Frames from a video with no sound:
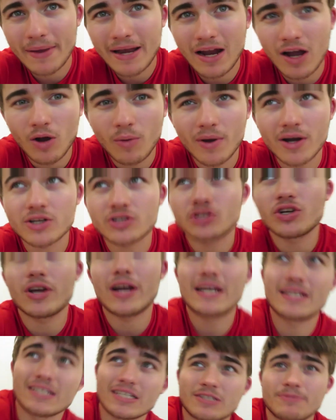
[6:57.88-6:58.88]
but now I wanna show you
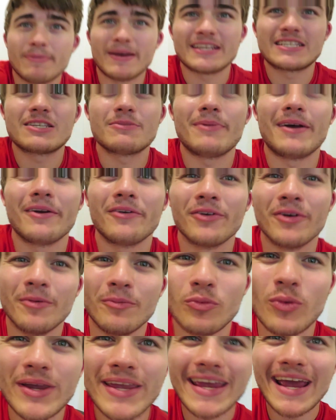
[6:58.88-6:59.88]
guys this mess in my
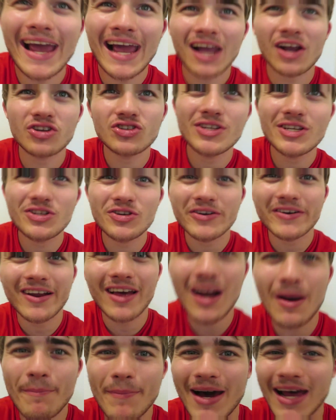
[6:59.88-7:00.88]
room. We actually turned
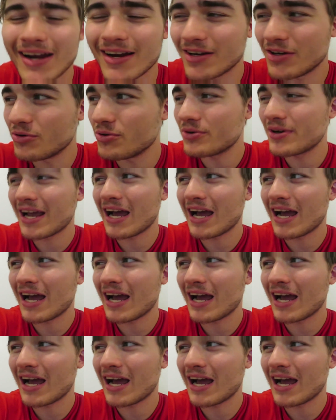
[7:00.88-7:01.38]
out and bought a new